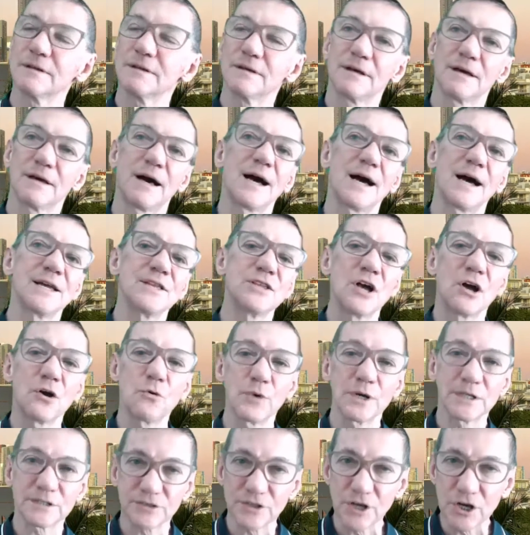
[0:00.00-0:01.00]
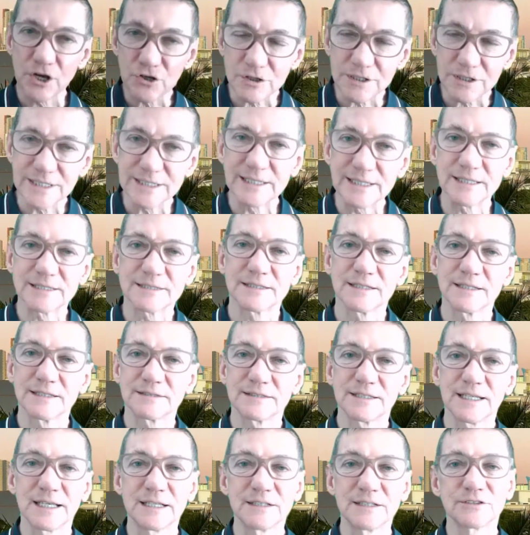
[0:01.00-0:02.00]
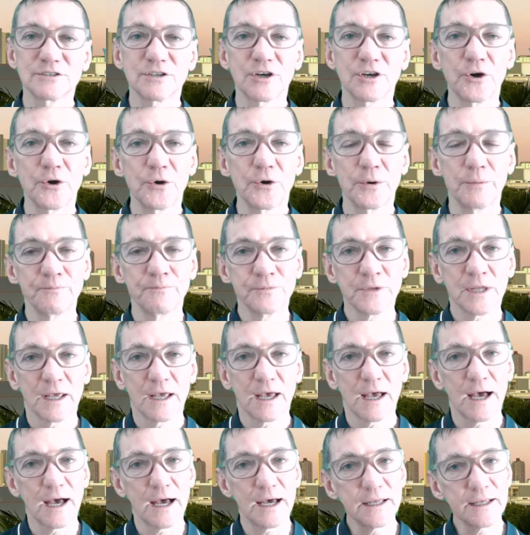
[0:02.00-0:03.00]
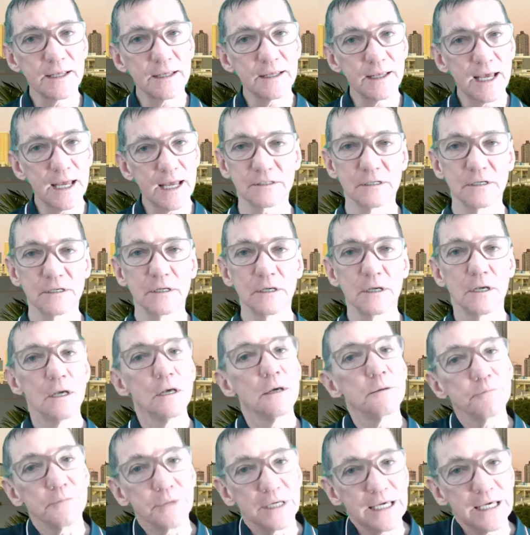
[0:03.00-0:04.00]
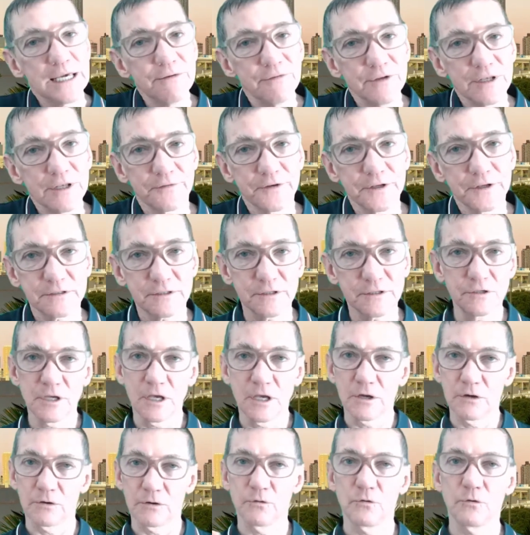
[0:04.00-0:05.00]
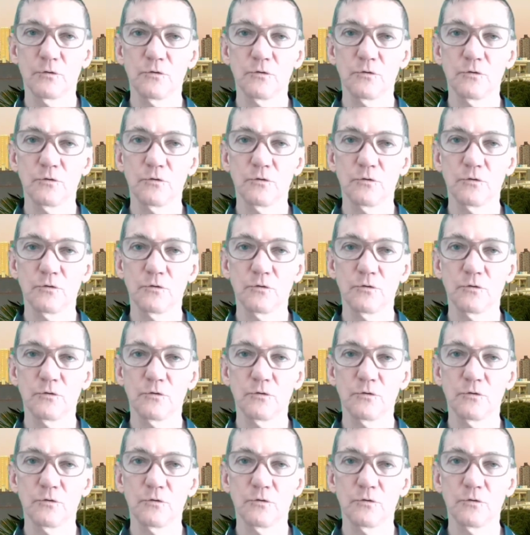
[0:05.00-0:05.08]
I know we're socially distancing, so, and even if it's, you know,